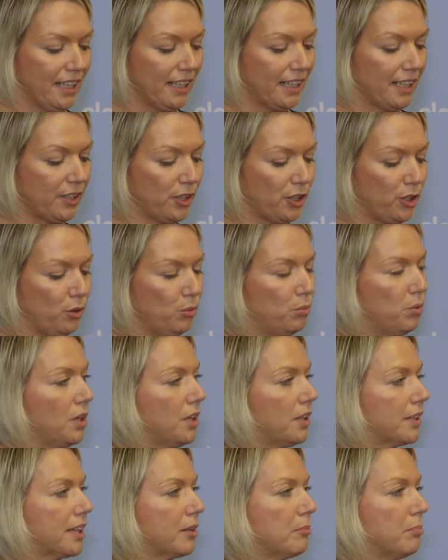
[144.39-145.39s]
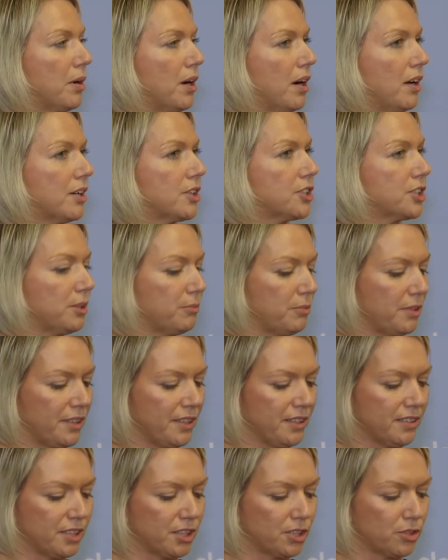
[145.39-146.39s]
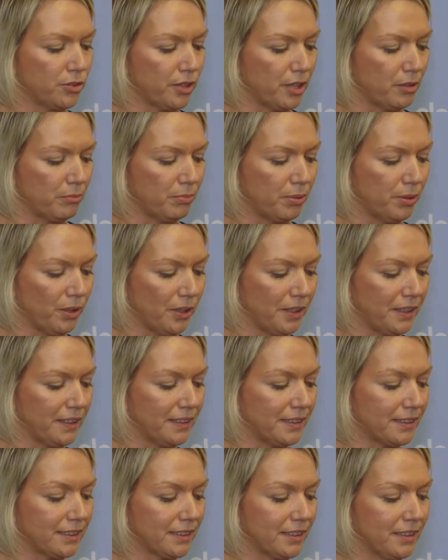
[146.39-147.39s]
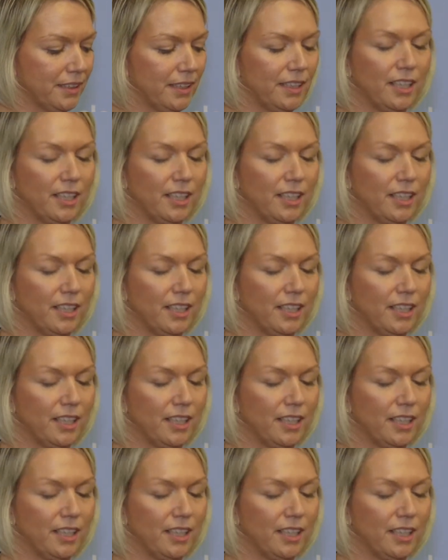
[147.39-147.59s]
and who work in partnership with industry employers.